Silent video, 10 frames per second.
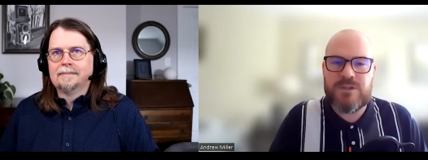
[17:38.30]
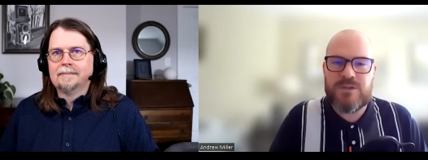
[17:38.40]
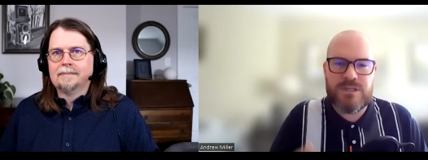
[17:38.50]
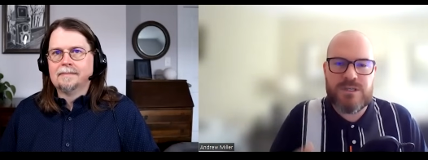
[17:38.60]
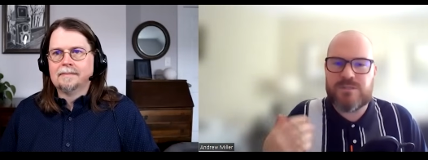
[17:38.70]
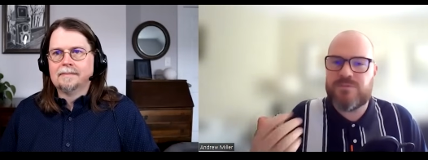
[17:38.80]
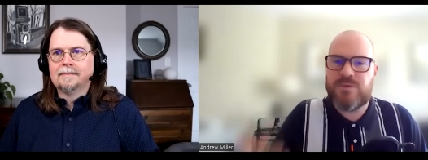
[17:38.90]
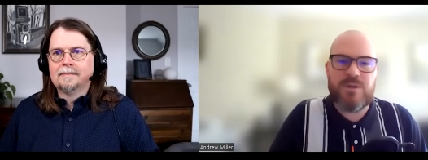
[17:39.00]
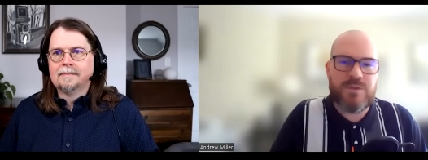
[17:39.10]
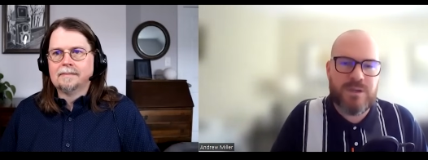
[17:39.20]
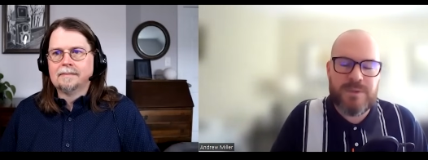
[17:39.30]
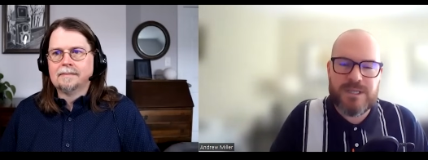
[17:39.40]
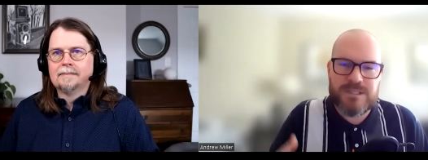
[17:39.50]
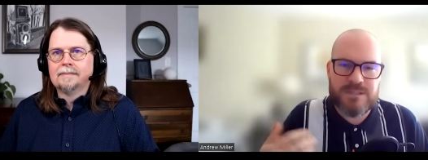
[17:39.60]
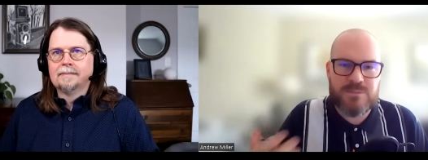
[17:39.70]
Speaker 1: curious and following up,
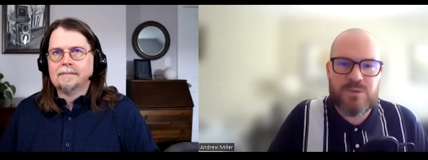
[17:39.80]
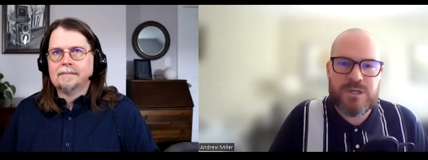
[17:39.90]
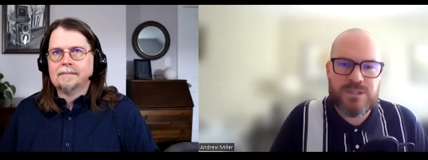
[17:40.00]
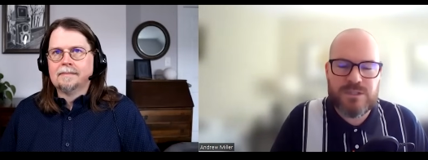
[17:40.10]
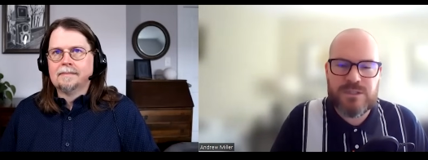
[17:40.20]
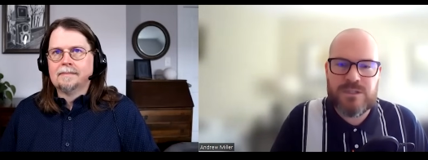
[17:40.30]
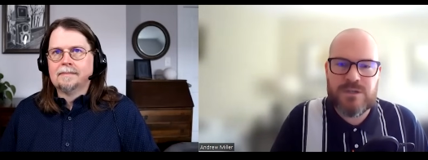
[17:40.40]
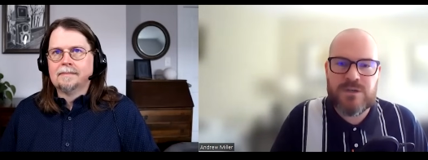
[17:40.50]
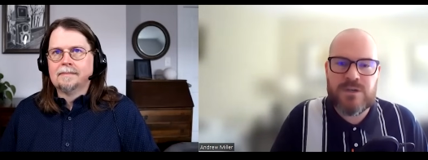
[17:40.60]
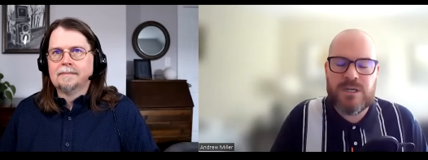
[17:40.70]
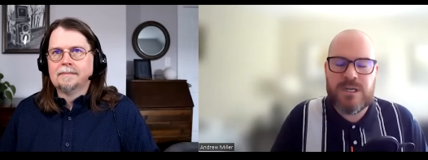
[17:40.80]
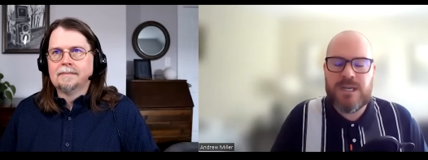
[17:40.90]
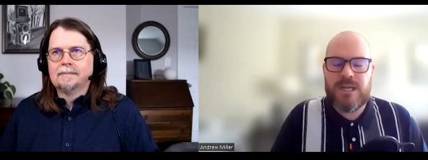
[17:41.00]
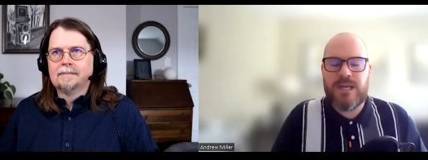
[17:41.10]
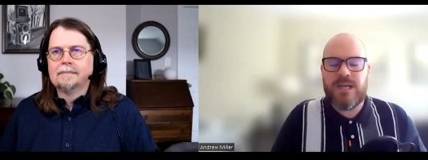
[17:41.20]
asking some questions here.
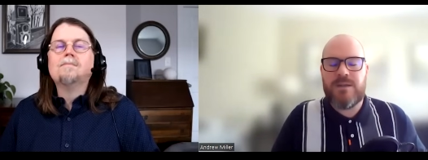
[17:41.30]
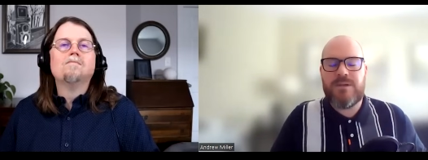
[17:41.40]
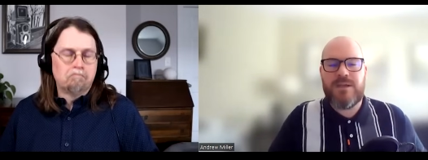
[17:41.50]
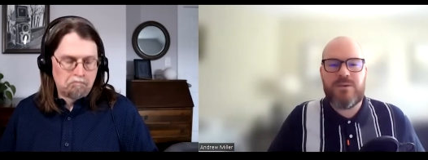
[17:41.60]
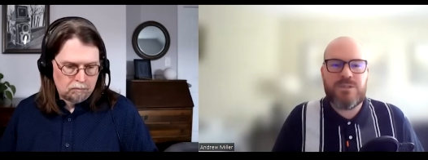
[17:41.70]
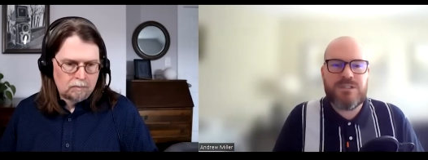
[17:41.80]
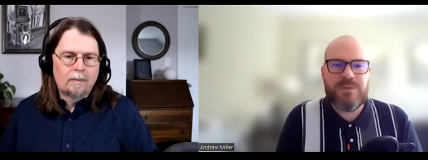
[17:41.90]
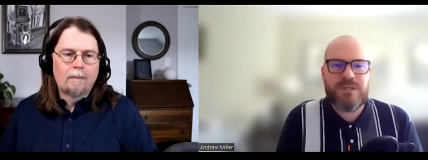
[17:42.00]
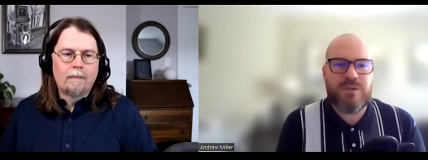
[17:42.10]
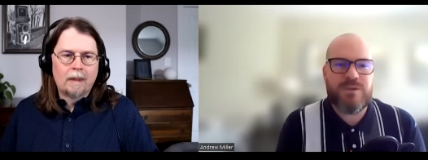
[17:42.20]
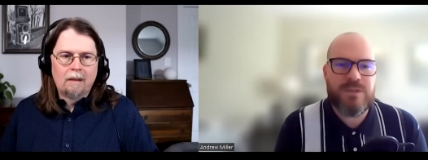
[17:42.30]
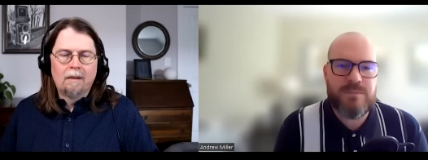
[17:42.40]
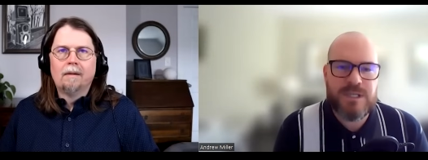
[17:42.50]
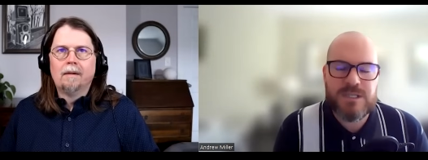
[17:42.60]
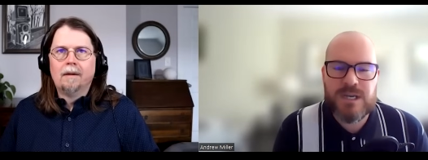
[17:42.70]
What's the best way for them
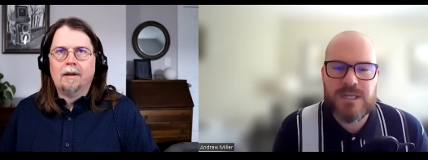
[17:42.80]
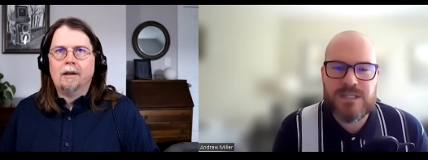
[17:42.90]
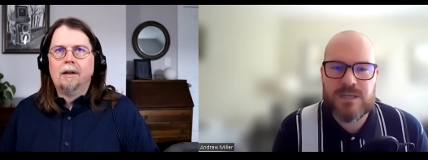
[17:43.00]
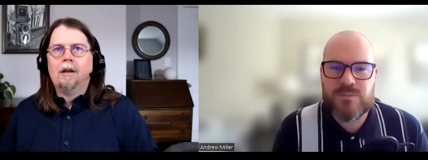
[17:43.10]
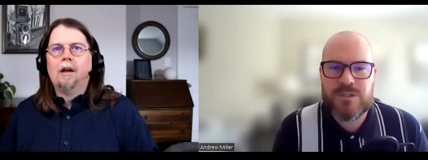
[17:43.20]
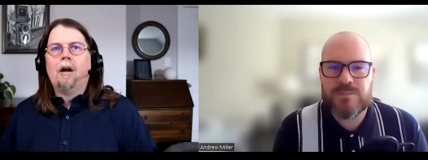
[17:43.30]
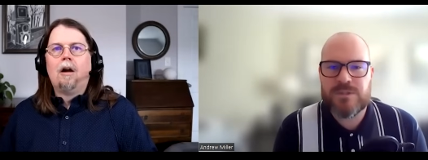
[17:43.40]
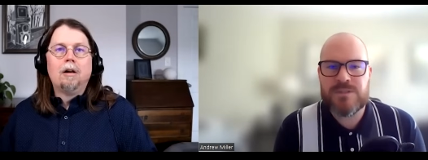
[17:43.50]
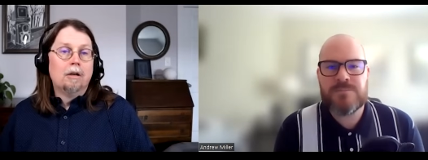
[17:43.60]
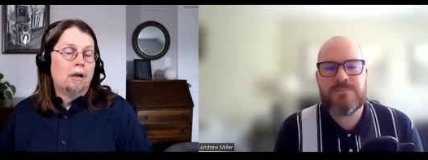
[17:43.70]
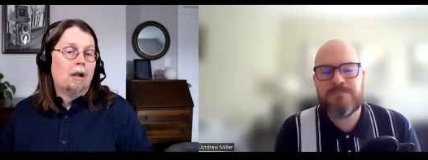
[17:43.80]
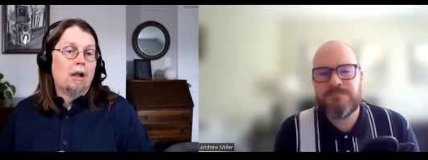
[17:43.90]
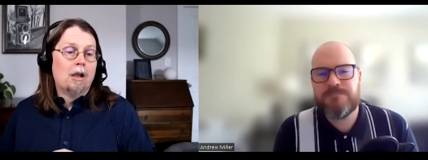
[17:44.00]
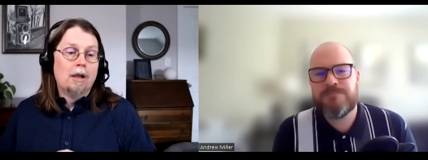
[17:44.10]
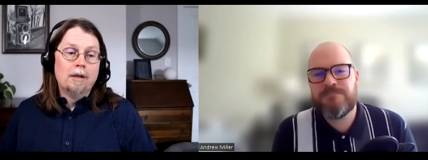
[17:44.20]
to get in contact with you, please?
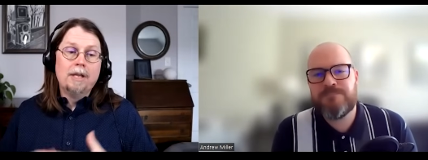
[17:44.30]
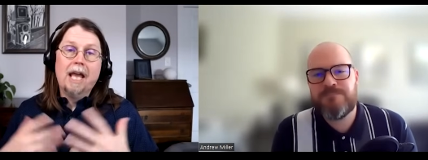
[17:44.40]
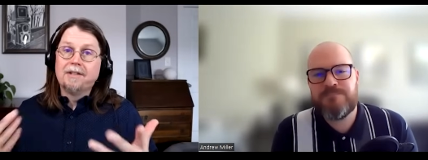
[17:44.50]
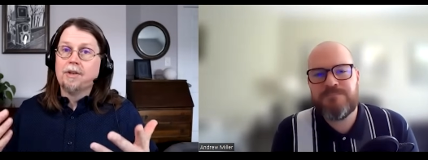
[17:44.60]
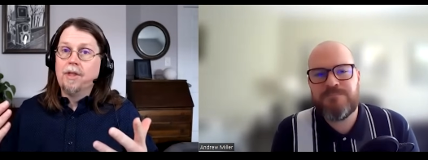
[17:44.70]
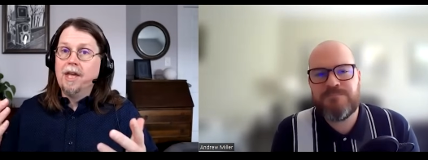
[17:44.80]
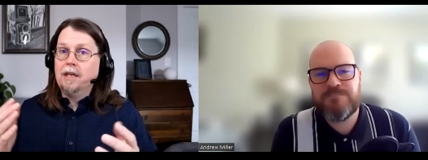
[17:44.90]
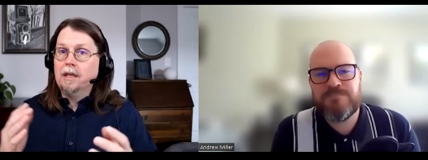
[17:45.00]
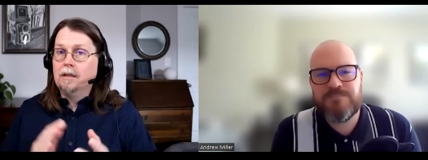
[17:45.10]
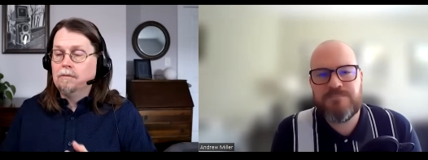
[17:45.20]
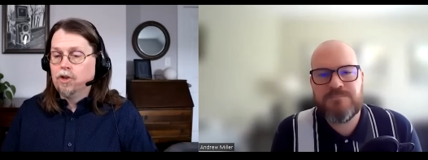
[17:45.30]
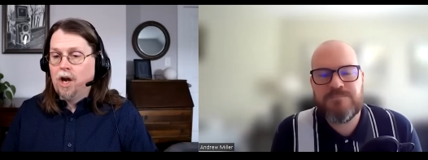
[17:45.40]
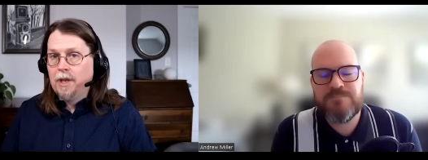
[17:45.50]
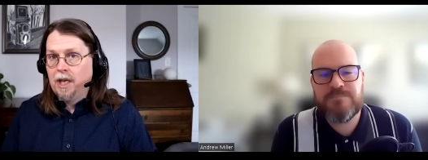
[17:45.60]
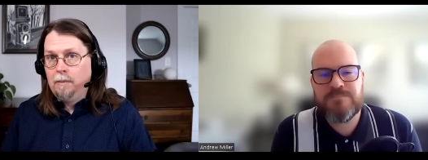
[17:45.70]
Speaker 2: Yeah. So they can drop me an
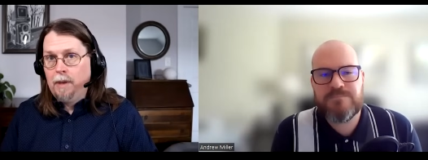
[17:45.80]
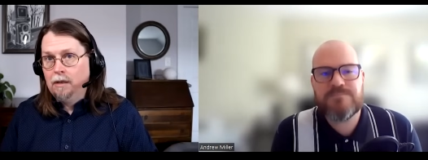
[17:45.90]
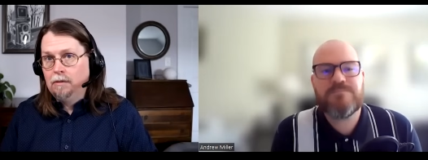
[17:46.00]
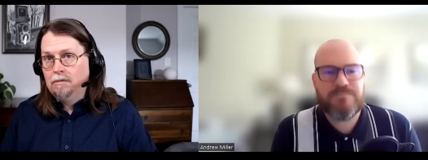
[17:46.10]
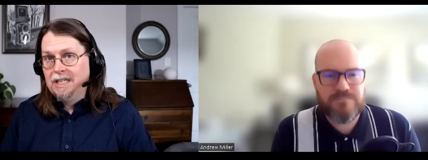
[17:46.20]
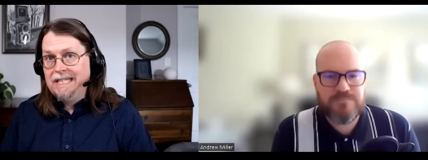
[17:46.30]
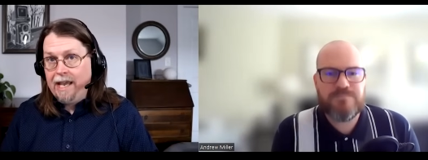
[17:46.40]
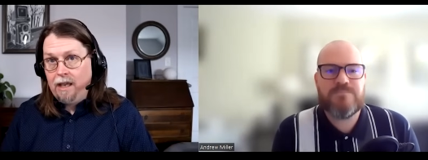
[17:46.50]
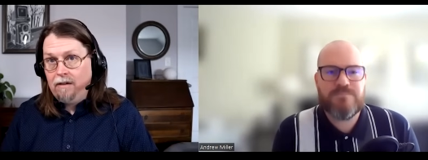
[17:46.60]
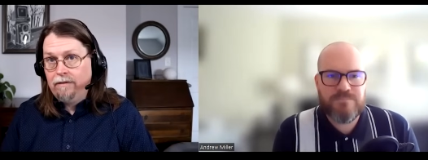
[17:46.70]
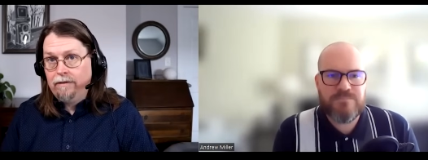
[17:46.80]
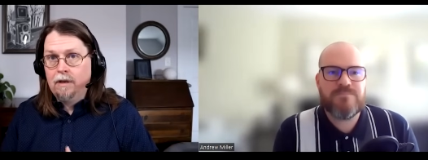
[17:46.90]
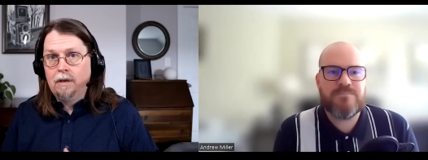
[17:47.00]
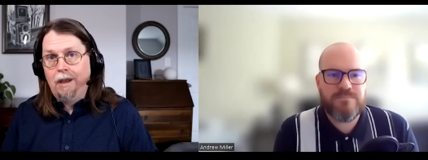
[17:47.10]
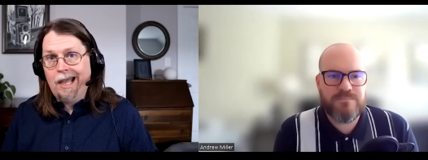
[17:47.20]
email,
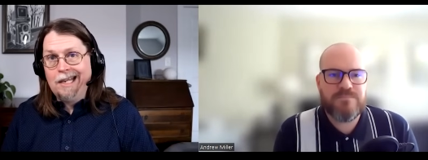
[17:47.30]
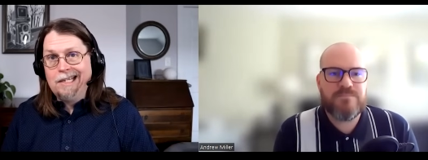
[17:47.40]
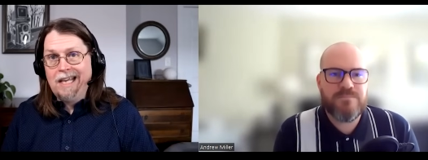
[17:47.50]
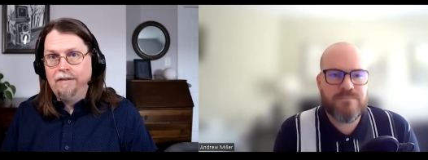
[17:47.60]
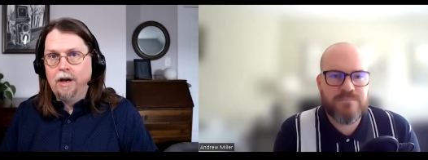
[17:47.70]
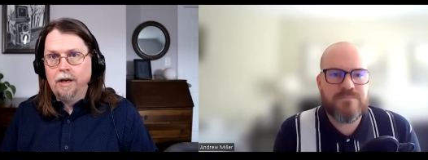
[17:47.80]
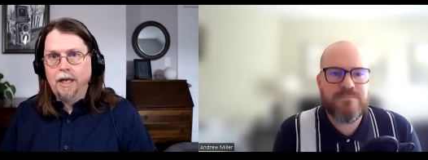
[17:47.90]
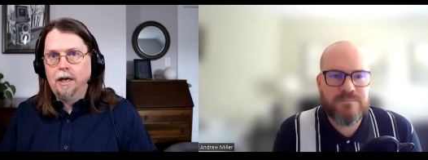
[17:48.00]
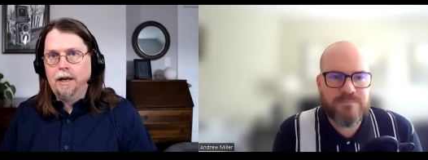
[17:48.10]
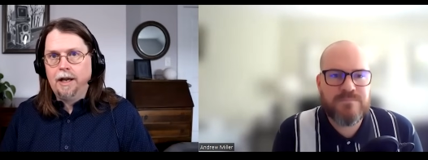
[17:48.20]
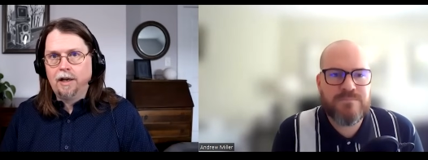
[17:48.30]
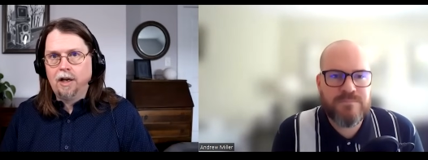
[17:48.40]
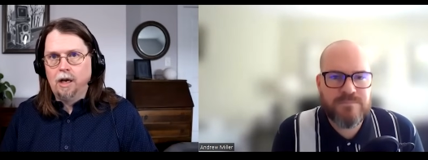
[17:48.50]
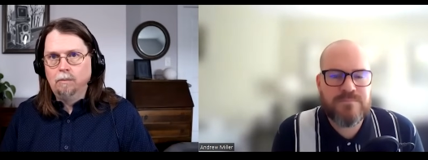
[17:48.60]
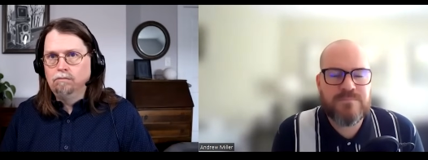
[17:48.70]
dave@daveondata.com.
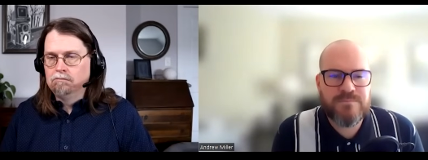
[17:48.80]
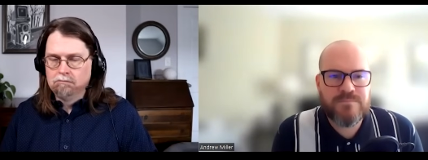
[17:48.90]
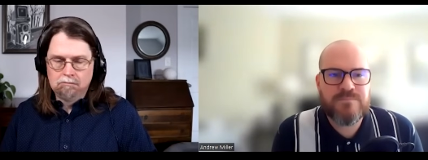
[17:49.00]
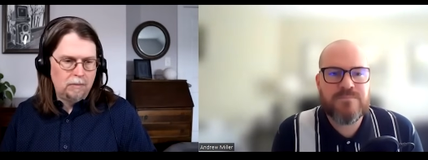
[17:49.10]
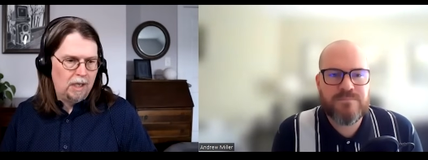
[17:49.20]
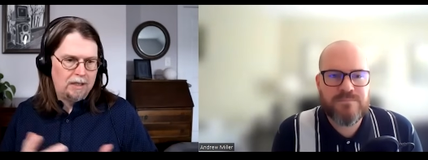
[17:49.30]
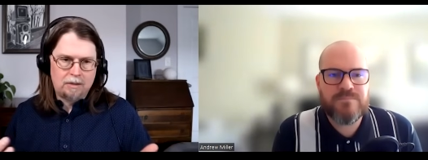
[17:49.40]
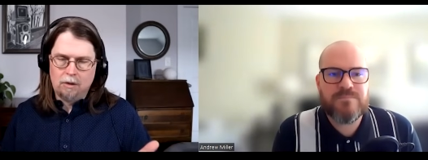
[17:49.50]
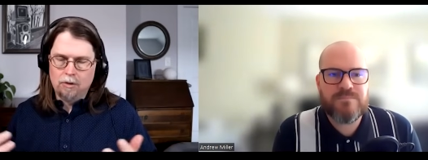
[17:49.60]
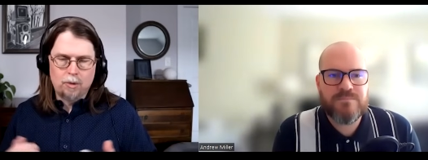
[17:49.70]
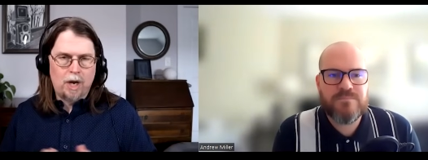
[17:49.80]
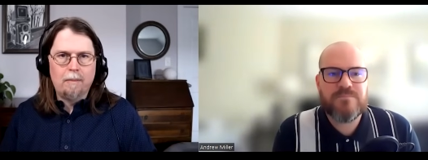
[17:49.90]
That goes right into my